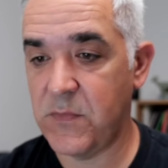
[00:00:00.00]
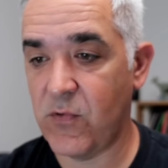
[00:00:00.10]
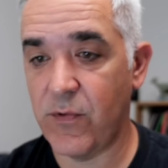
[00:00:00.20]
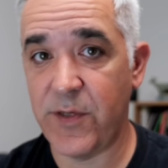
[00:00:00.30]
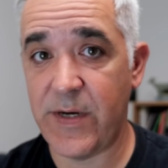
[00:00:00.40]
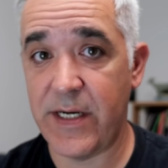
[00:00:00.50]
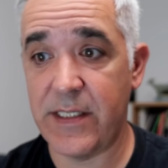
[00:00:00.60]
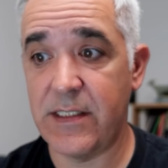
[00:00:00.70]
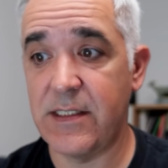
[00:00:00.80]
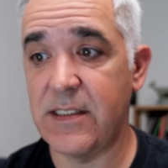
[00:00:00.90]
Don't worry about
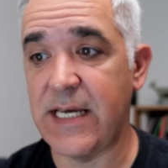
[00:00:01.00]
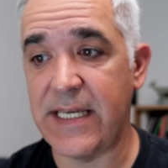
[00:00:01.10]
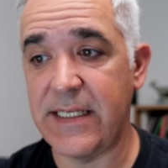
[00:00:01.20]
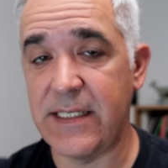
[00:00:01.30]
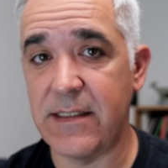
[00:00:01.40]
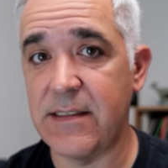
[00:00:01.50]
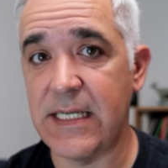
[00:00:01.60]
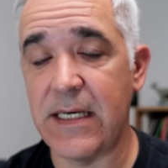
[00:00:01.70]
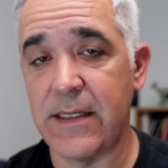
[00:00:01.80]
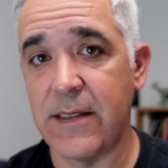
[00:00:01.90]
it. Design it
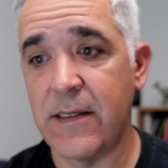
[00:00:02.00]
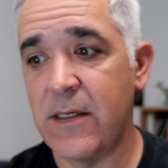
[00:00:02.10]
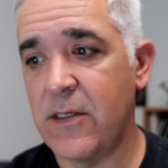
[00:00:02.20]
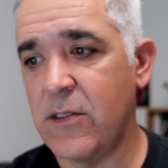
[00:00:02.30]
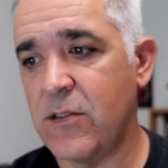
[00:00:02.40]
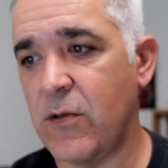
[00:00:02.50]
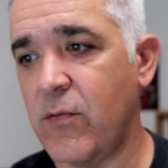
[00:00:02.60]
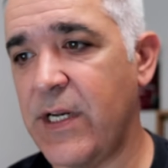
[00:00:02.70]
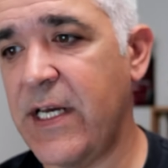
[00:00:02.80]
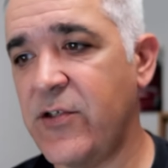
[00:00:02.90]
instead. So
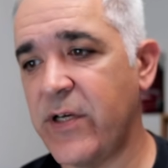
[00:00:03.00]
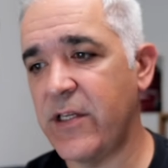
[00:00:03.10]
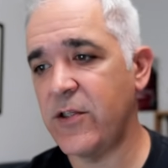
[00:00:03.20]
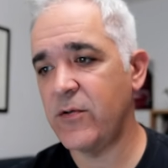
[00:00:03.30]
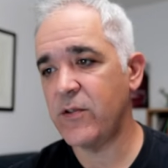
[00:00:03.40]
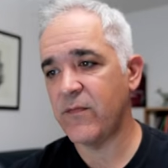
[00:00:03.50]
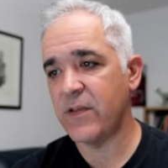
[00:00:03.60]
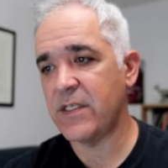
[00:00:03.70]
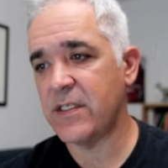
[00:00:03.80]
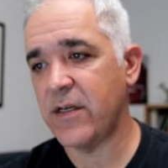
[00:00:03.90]
what I try to use for
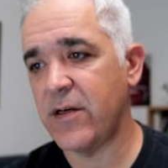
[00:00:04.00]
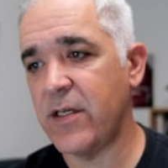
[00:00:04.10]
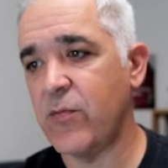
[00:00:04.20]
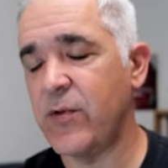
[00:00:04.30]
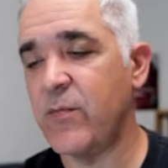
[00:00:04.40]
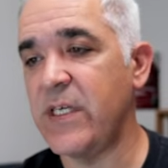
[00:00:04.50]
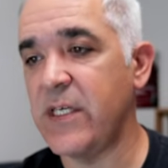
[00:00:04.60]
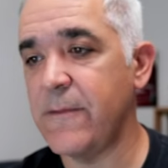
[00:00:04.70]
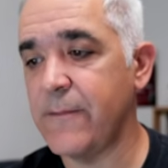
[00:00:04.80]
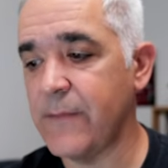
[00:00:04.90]
this area would
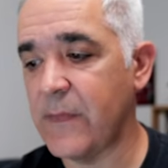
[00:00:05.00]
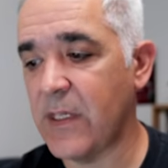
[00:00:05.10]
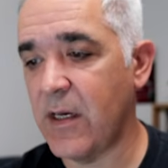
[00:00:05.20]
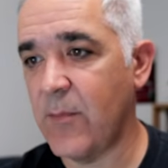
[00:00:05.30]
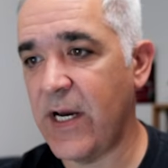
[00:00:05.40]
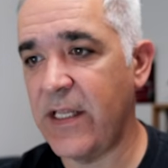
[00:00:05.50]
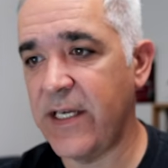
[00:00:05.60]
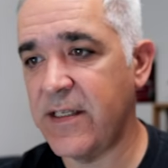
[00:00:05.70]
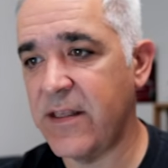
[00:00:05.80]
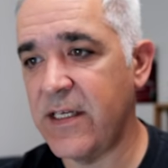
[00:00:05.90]
be, I
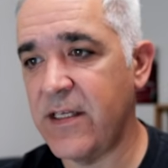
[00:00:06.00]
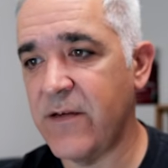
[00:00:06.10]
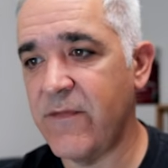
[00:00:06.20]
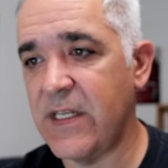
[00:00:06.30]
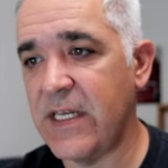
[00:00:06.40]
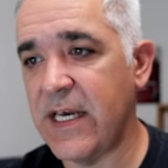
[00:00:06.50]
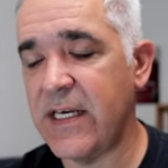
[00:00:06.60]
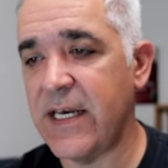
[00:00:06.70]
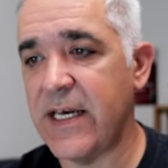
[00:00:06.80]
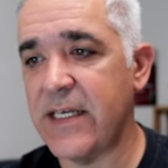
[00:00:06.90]
like to think of the
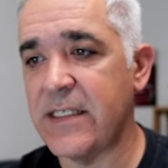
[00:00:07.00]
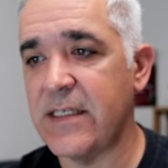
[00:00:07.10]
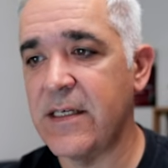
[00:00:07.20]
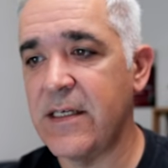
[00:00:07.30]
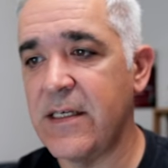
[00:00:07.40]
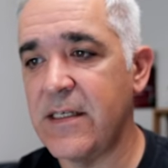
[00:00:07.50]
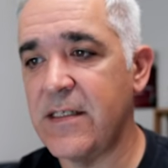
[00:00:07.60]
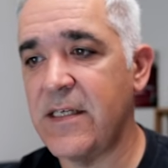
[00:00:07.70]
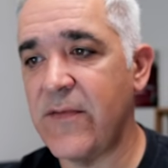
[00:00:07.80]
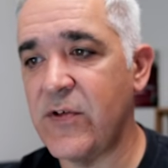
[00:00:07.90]
neck as
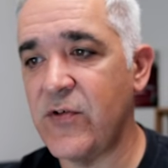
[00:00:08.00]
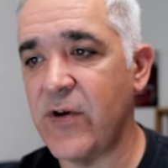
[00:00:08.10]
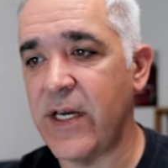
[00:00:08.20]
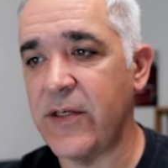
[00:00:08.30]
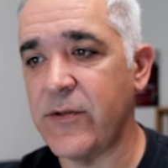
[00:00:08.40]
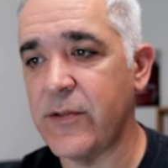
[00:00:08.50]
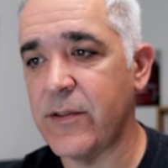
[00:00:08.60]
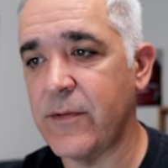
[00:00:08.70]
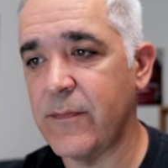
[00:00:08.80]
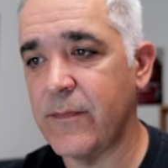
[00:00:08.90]
7 triangles.